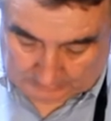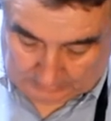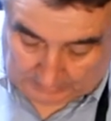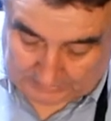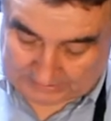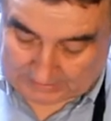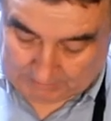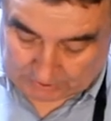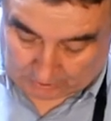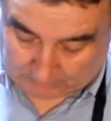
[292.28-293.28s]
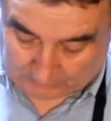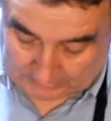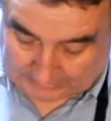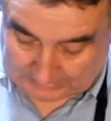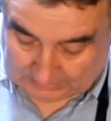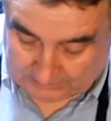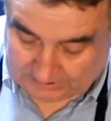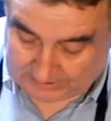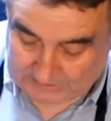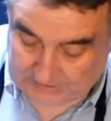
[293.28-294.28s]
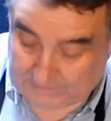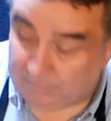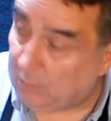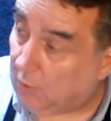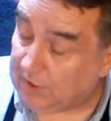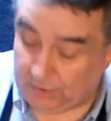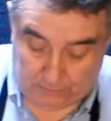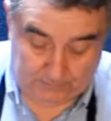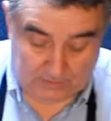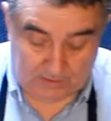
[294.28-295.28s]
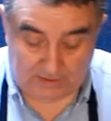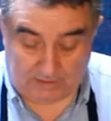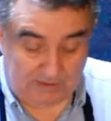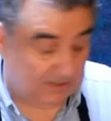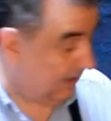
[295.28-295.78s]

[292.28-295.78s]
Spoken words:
At the same time, we can add a little seasoning if we want to. So in this